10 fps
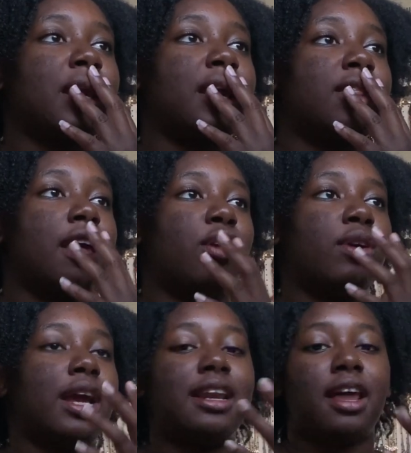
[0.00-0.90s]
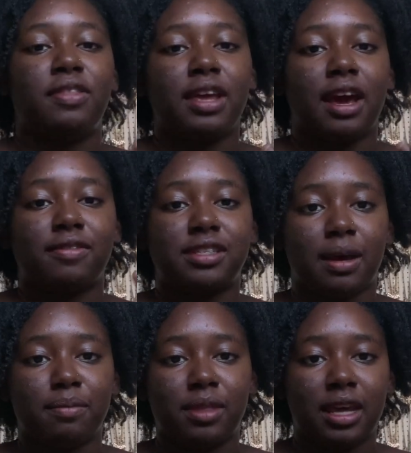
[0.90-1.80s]
they create nothing out of
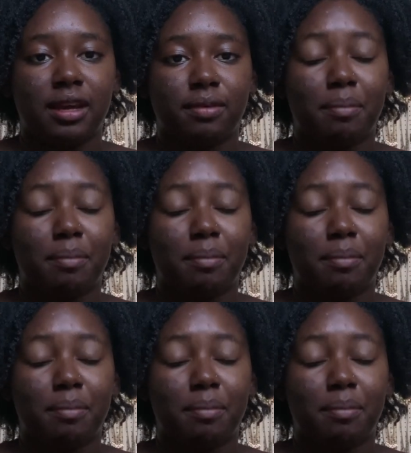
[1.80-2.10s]
something.